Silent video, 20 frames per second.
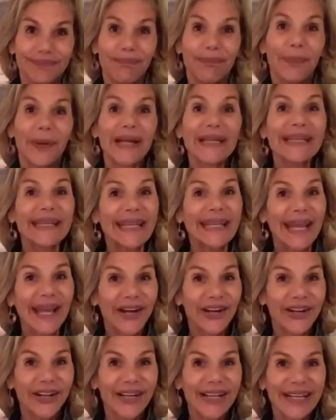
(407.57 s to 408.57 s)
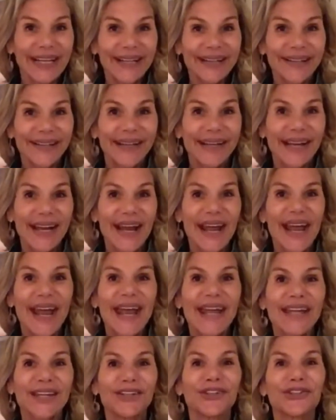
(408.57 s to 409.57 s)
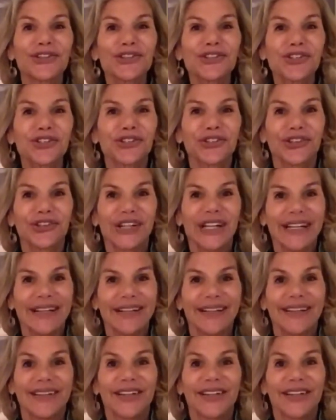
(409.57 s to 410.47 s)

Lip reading: by caring and nurturing